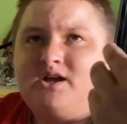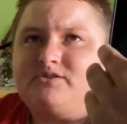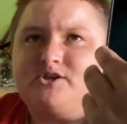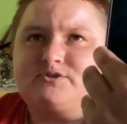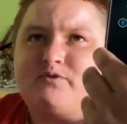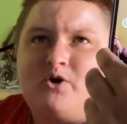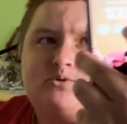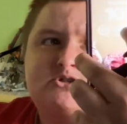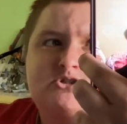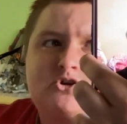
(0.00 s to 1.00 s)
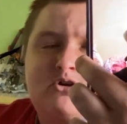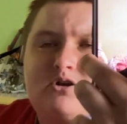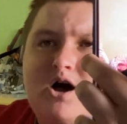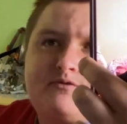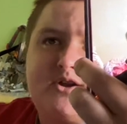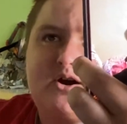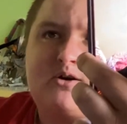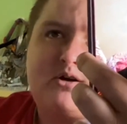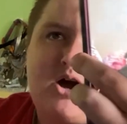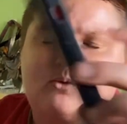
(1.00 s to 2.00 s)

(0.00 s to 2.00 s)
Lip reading: this phone was turned off or not or